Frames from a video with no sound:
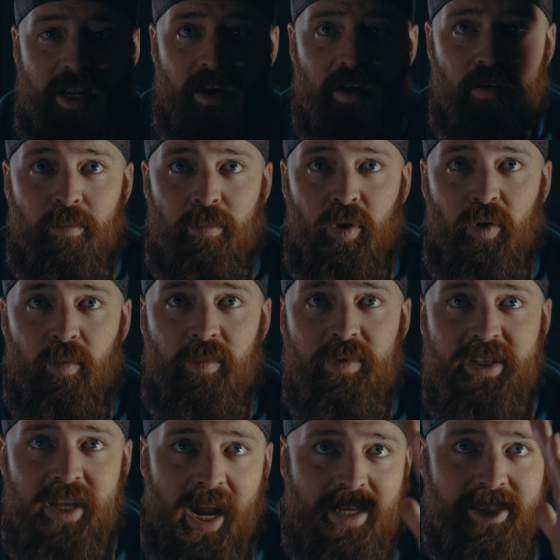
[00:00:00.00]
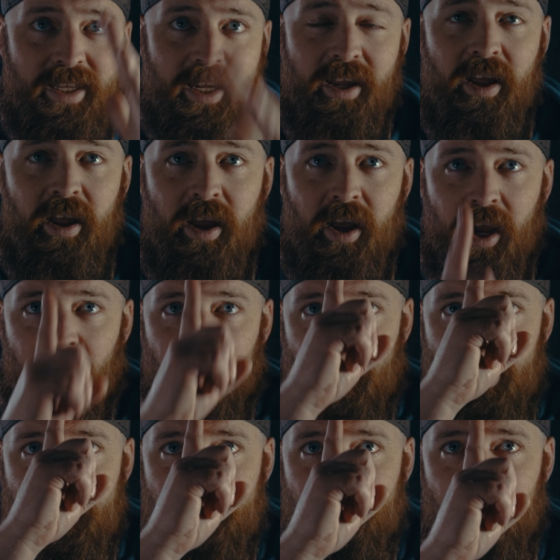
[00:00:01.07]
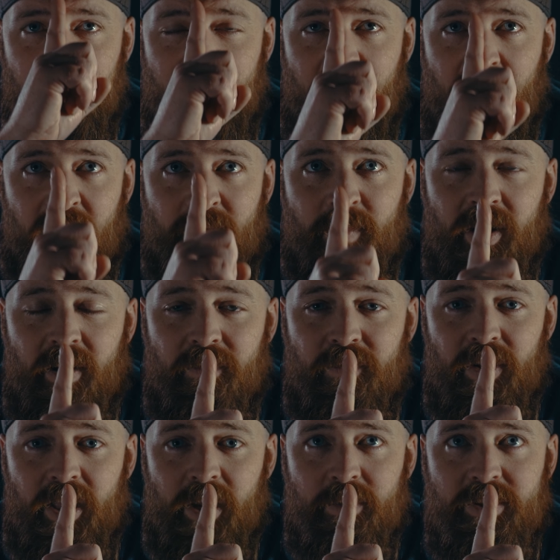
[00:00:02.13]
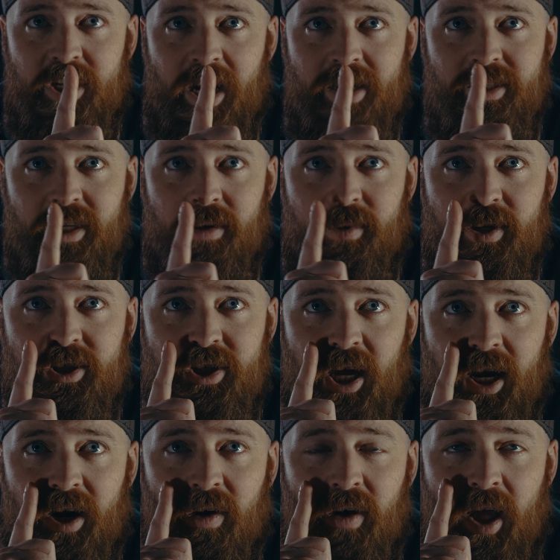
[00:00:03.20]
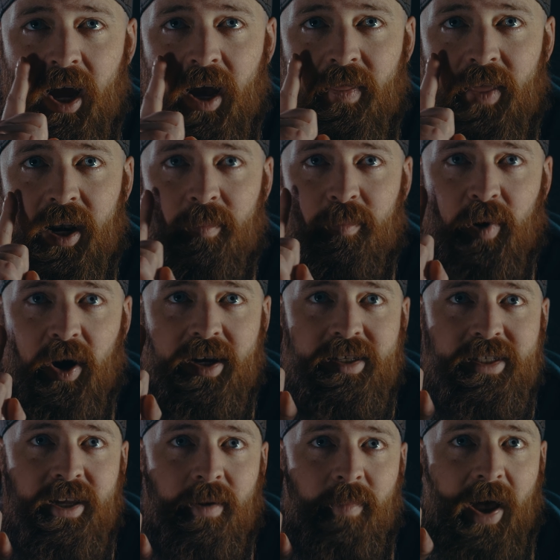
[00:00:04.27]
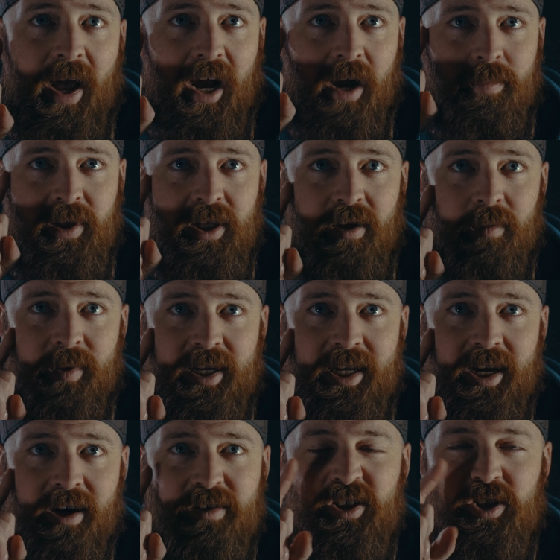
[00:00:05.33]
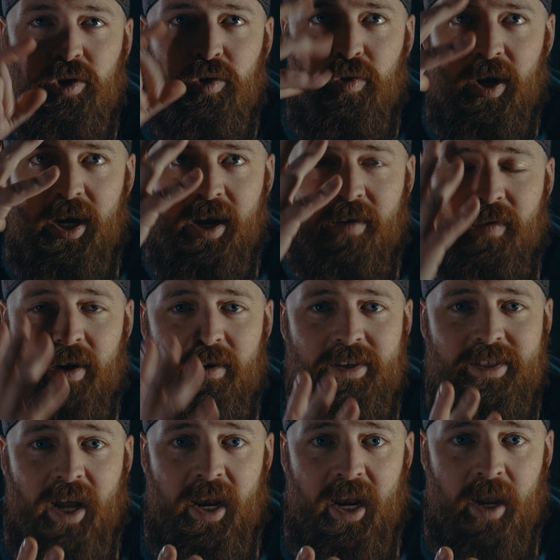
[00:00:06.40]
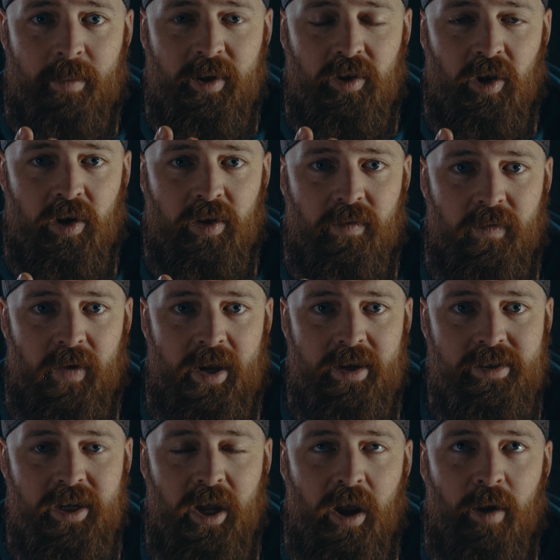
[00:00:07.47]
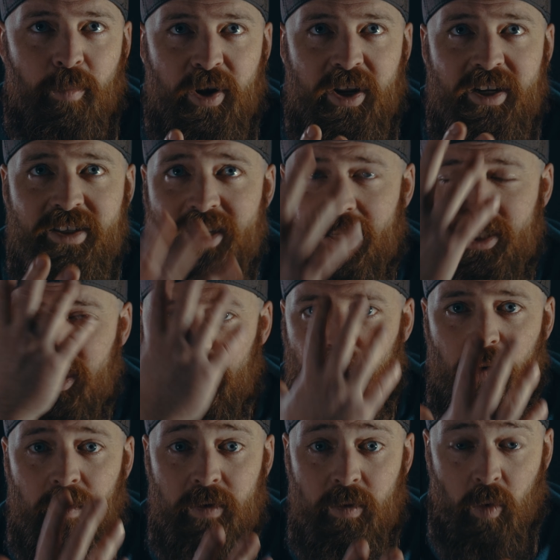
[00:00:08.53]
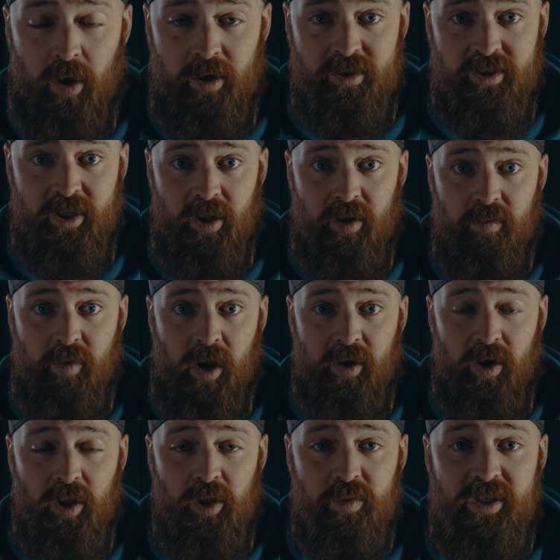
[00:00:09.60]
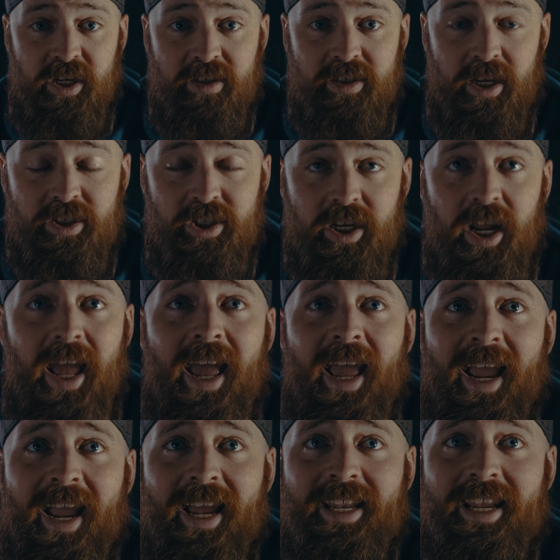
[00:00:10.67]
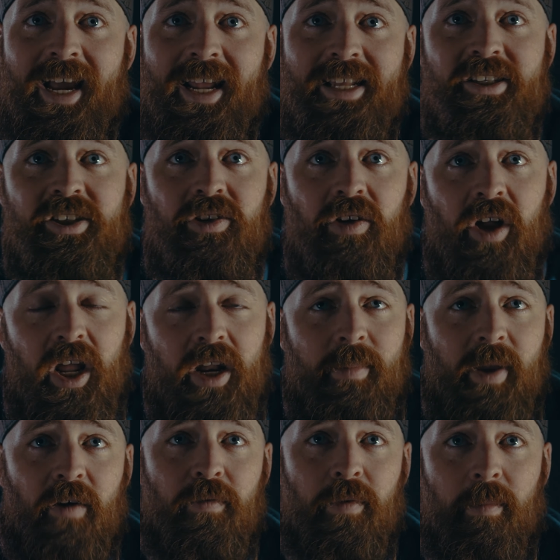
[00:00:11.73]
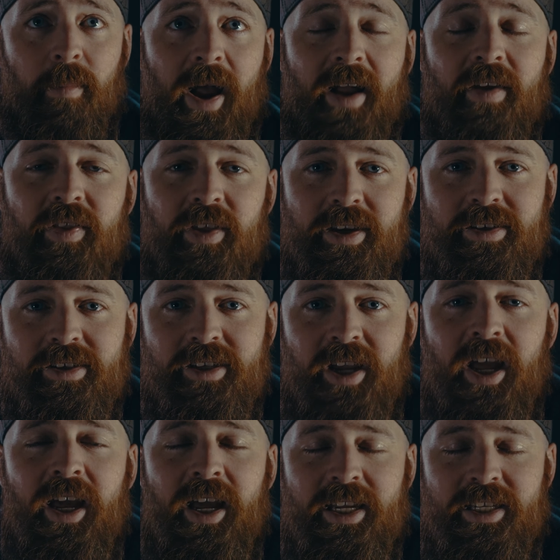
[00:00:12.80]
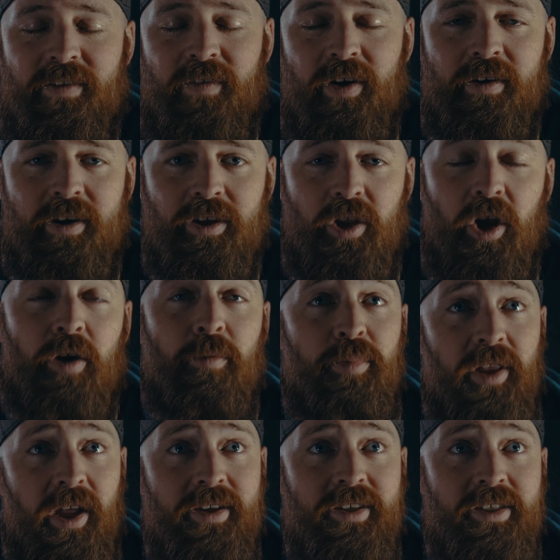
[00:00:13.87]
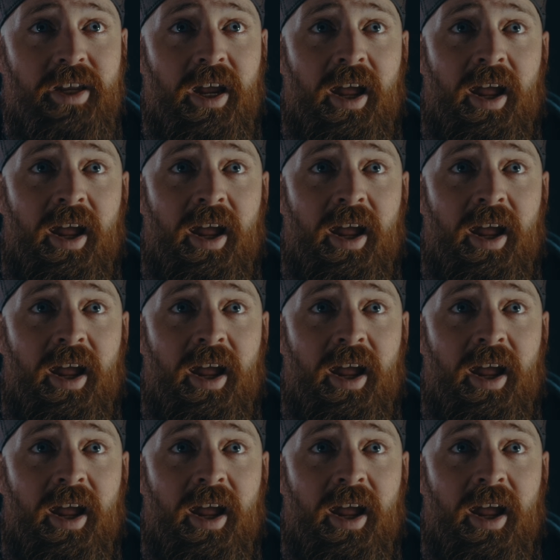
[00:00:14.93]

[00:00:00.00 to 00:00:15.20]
here. Boom, it's casting. And then it's split in half by our fill light, which casts a little bit of shadow, and then it brightens it back up a little bit here. Still creating a very dynamic look on the face, bringing attention to where we want it still, right? You're not losing attention, and yet it's still cutting me out from the back. This is a very good look. Plus,